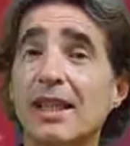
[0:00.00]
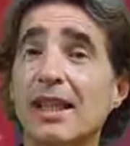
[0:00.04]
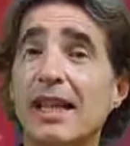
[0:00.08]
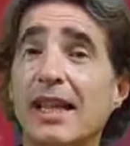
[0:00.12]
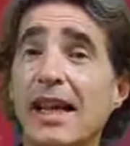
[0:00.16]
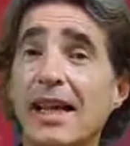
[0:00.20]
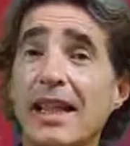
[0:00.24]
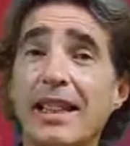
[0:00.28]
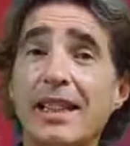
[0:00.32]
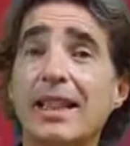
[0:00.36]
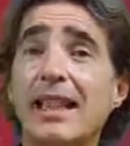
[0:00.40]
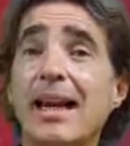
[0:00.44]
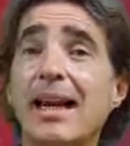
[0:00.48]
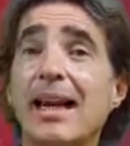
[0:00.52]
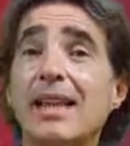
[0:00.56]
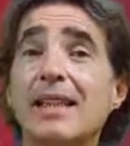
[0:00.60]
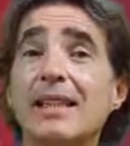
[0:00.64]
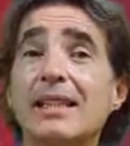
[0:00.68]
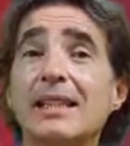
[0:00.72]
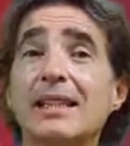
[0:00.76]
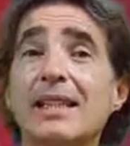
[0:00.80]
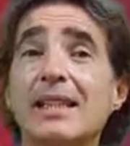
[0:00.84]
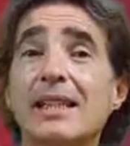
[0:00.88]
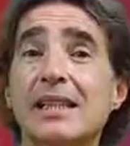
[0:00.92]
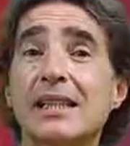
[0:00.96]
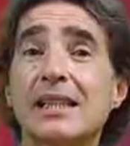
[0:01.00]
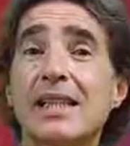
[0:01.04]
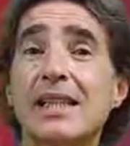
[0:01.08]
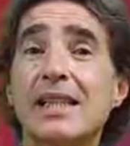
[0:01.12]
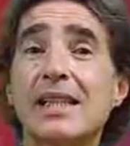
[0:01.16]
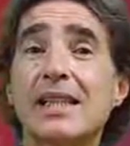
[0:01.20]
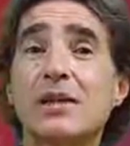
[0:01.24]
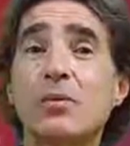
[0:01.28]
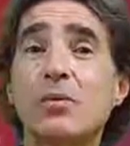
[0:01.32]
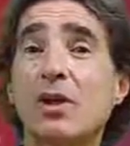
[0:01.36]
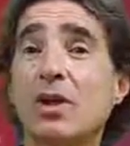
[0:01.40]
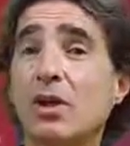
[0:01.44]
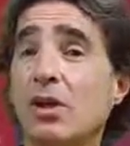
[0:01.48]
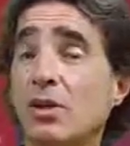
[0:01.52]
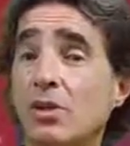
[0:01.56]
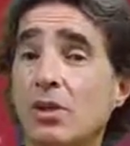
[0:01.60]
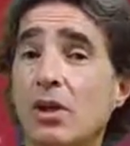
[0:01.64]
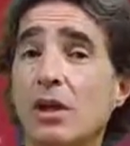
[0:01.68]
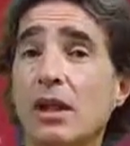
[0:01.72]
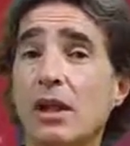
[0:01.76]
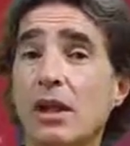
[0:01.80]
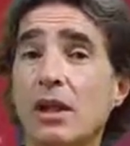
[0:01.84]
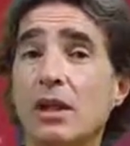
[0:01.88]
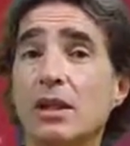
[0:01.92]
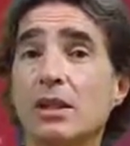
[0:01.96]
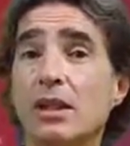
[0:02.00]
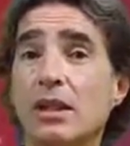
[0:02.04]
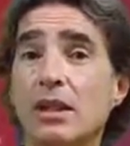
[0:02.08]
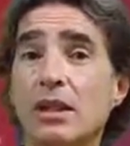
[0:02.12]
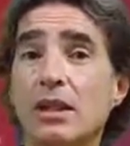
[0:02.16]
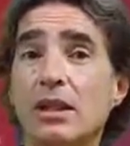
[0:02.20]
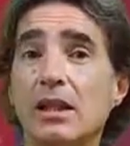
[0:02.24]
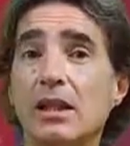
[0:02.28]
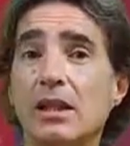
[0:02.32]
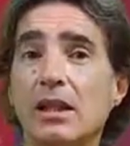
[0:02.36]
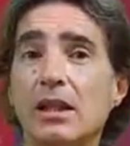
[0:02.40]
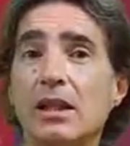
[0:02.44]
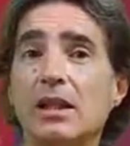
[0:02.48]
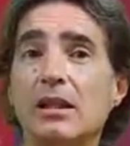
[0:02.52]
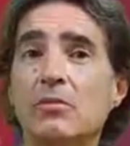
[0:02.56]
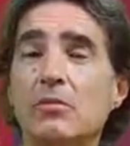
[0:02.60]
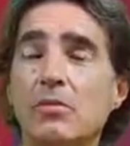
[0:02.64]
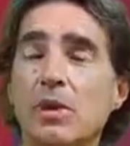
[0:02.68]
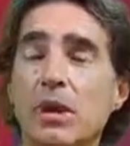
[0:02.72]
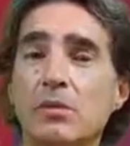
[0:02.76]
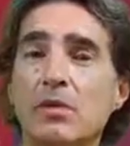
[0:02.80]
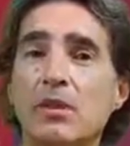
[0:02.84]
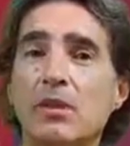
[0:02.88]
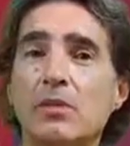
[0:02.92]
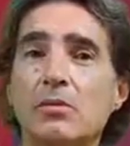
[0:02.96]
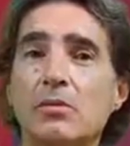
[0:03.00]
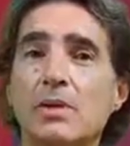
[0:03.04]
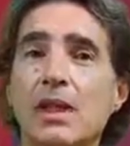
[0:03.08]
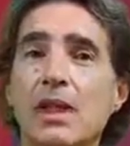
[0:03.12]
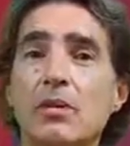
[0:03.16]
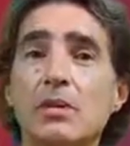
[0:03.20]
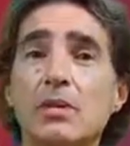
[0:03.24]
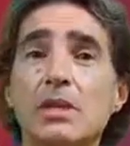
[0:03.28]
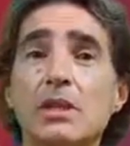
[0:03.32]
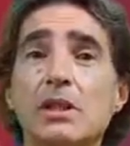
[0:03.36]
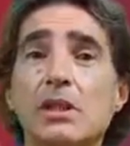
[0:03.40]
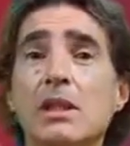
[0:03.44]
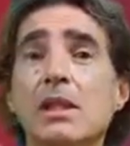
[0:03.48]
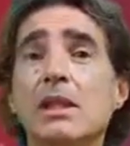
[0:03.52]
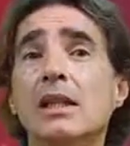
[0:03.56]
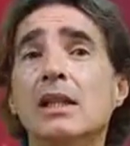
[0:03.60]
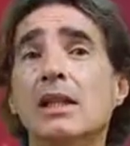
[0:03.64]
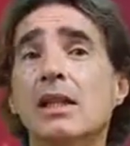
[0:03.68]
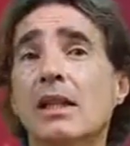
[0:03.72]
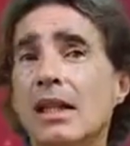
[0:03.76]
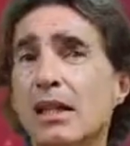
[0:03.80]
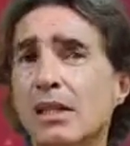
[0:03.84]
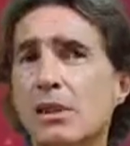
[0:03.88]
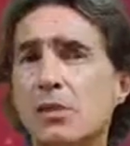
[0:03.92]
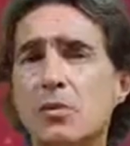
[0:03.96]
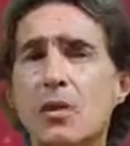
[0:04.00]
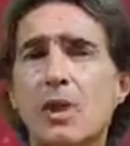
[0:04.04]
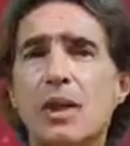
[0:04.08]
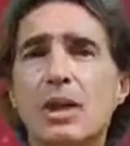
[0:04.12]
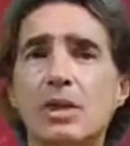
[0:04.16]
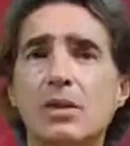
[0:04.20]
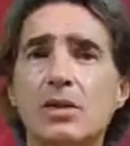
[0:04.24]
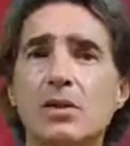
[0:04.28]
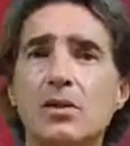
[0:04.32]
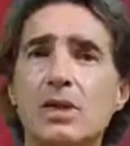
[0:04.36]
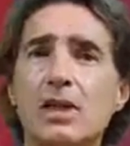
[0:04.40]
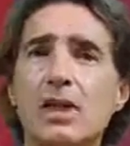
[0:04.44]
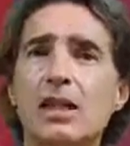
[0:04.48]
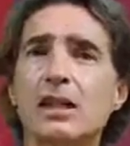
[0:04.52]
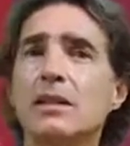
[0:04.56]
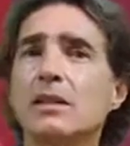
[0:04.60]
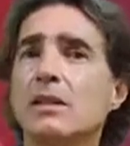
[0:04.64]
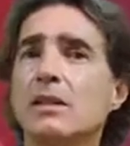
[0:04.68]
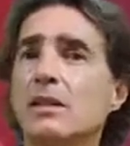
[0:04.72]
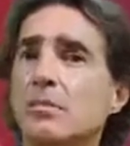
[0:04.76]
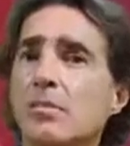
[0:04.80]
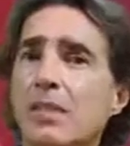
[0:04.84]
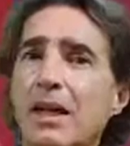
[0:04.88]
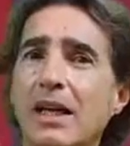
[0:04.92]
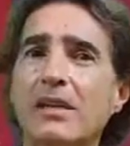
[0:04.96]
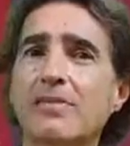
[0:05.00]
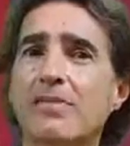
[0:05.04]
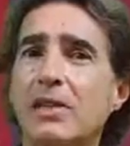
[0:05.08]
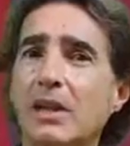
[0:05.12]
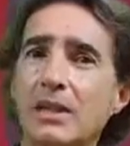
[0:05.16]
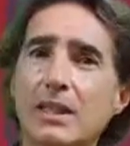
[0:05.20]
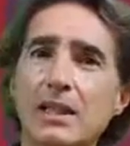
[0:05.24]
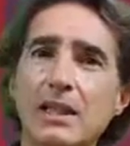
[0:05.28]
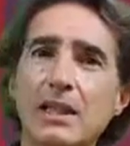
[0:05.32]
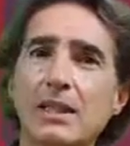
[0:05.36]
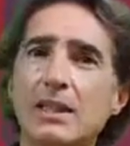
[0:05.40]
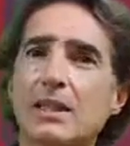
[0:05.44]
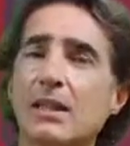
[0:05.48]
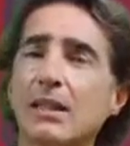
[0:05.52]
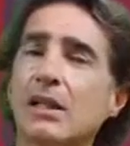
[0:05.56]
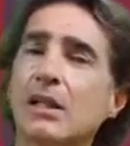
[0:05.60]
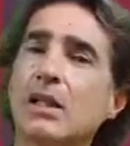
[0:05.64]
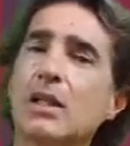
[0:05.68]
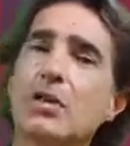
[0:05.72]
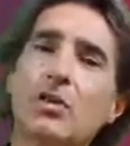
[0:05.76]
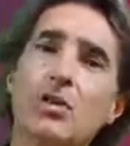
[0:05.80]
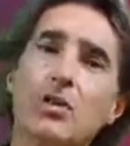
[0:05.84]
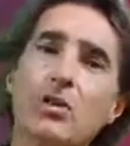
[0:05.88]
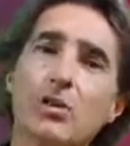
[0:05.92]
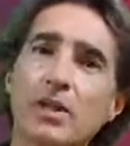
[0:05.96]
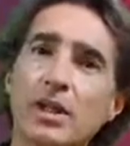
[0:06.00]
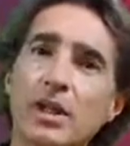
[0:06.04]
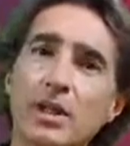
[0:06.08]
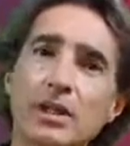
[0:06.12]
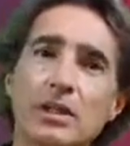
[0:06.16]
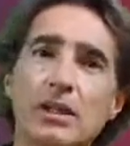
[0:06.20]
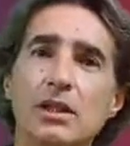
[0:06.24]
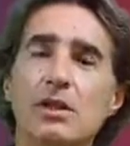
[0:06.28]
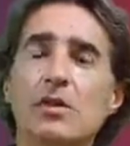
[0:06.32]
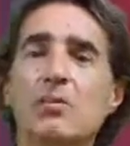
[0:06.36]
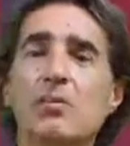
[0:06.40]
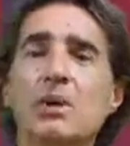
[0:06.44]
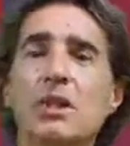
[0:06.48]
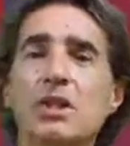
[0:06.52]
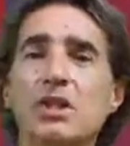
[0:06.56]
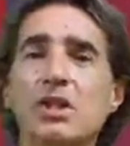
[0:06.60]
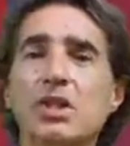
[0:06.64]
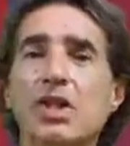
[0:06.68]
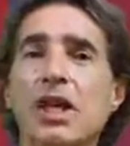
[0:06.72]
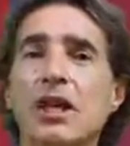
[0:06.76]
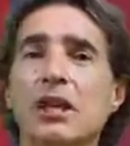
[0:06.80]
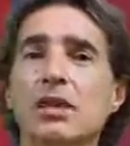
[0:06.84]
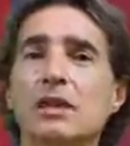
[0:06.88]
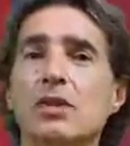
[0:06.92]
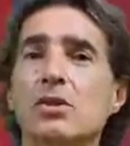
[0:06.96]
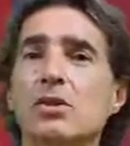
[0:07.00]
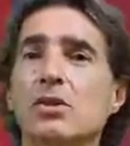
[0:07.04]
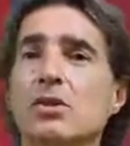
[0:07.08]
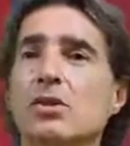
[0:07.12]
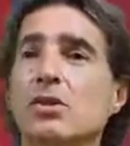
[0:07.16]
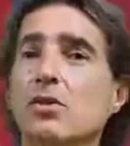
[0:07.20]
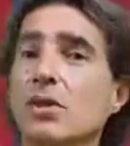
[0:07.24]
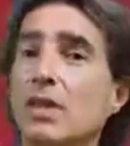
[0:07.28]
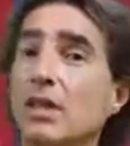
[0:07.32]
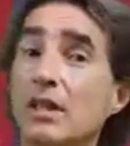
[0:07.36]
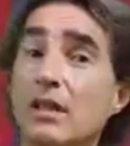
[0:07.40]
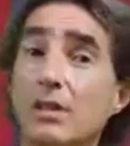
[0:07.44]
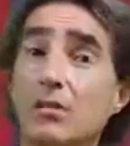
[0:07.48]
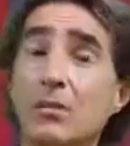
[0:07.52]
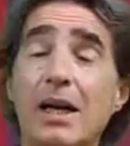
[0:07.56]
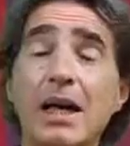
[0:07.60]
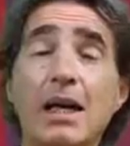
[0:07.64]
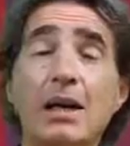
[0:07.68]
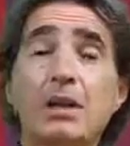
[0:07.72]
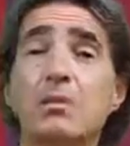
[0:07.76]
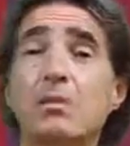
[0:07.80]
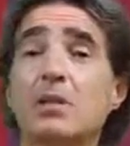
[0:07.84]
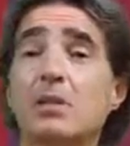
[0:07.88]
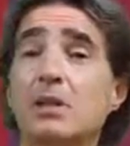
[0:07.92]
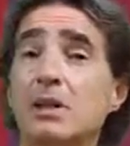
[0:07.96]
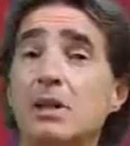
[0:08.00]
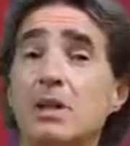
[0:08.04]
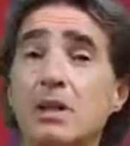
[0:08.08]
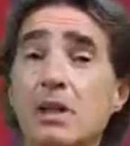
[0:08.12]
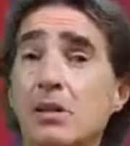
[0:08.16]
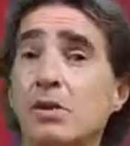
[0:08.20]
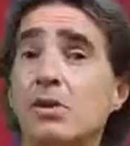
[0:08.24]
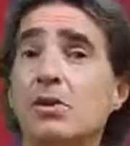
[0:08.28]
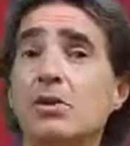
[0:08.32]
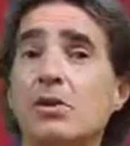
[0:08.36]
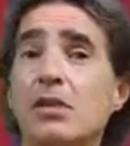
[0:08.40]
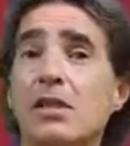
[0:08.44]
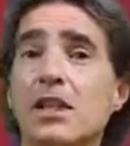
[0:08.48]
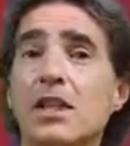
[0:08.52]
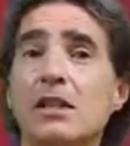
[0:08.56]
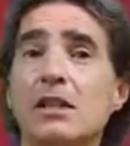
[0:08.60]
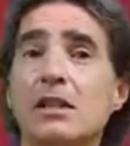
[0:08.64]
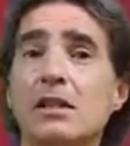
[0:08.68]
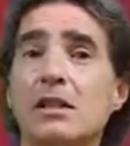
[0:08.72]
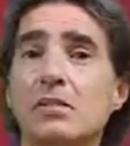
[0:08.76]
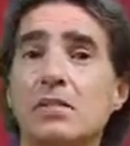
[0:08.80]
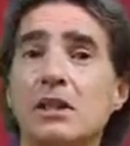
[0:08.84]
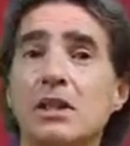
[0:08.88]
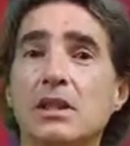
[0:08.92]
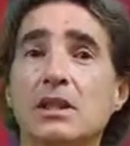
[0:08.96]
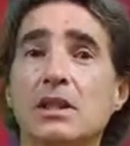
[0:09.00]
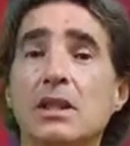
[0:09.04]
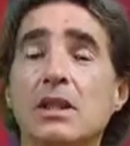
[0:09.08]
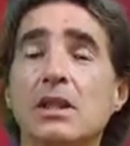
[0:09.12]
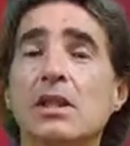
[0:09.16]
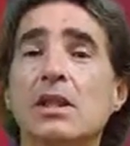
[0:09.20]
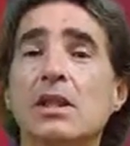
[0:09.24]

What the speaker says: And that is exactly what you learn here in Brahma Kumaris, as well as you learn in Bhagavad Gita or in the Upanishads or in the Bible, in the New Testament,